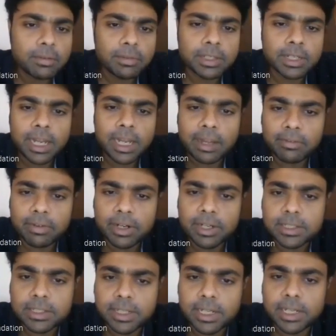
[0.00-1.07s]
and with an
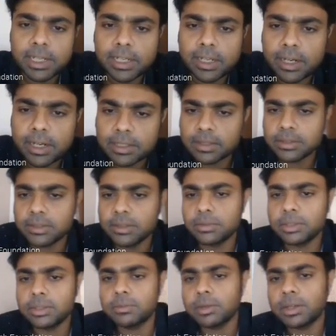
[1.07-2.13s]
average daily cash
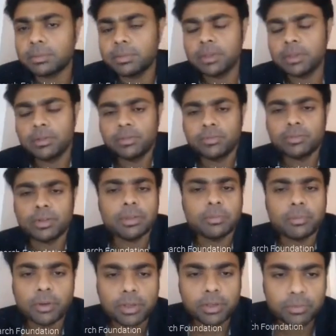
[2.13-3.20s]
reserve requirement of
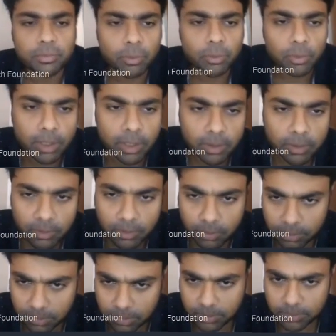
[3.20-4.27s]
5.4
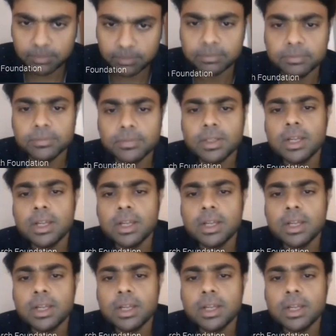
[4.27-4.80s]
lakh crores.